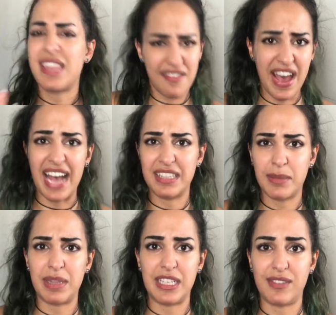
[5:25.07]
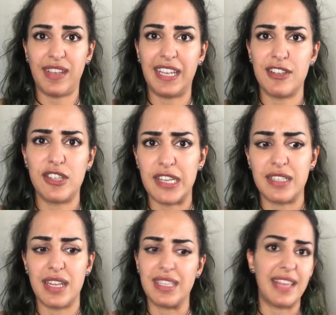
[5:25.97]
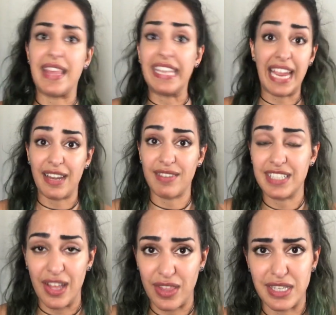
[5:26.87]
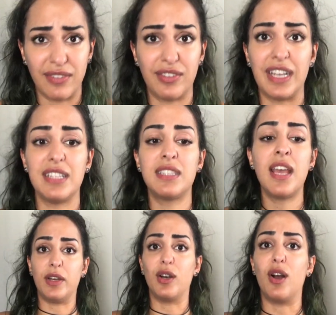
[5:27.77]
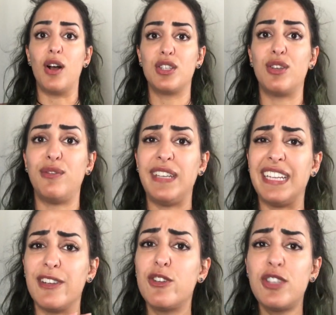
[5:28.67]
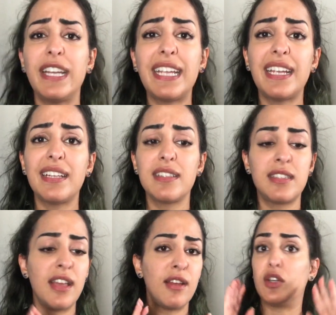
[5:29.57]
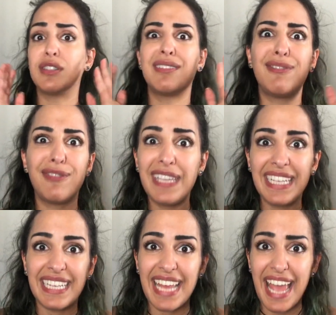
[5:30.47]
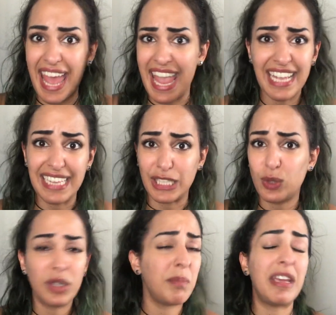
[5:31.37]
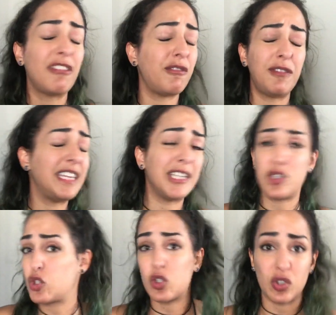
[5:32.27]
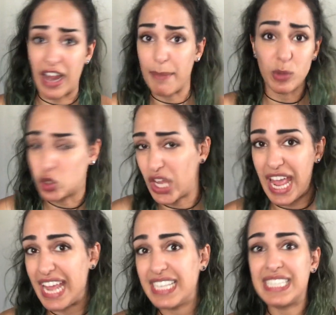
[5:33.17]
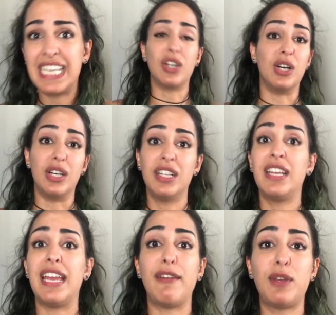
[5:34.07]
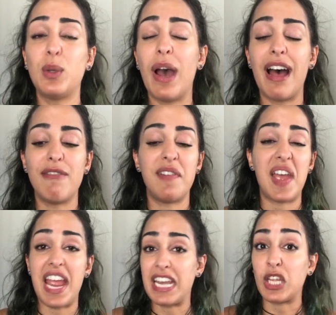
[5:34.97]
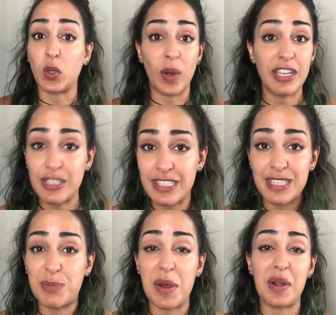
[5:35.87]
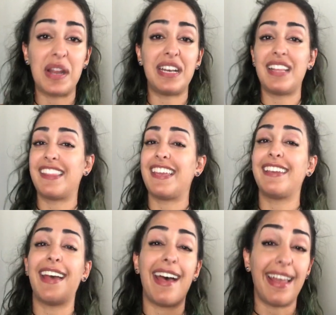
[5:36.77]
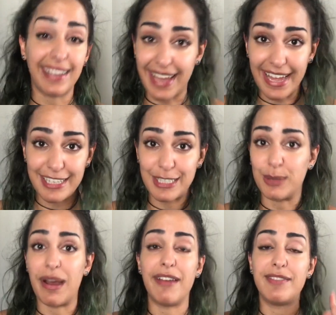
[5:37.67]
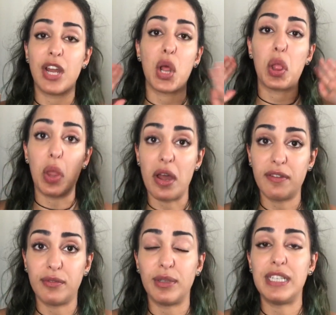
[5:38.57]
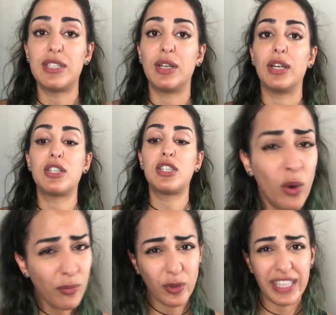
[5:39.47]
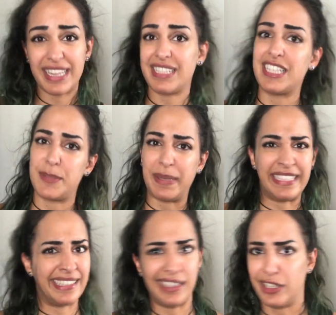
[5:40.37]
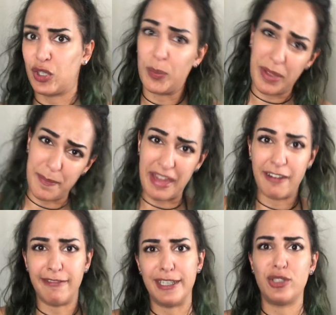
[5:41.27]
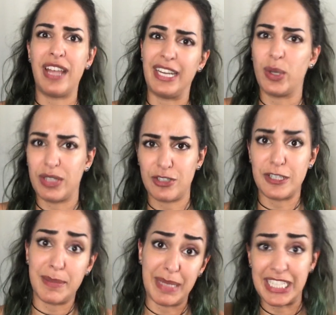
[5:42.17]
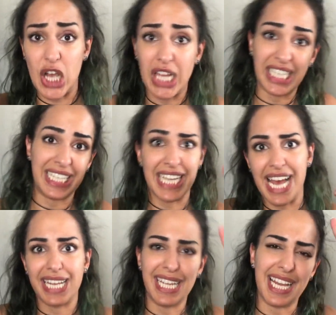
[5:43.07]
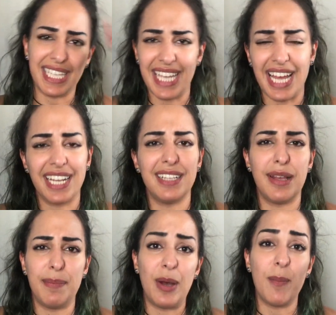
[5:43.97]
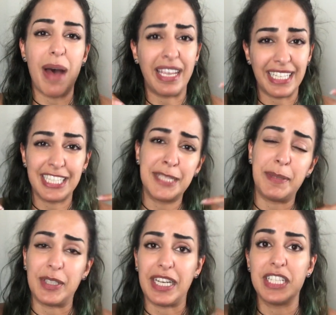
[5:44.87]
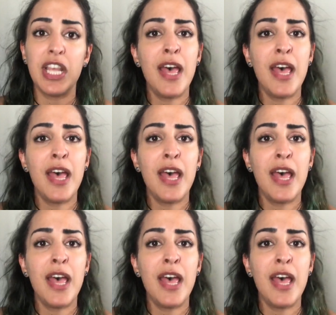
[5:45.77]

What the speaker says: they've had some of these vegan cheeses and they can't even tell the difference. There are also vegan chickens. There's vegan egg, like you can make vegan scrambled eggs. Girl, if you have any questions about anything, I got you. I've done a lot of research. Hopefully this has been a little bit beneficial. I know it's just me talking yada yada yada about my experience,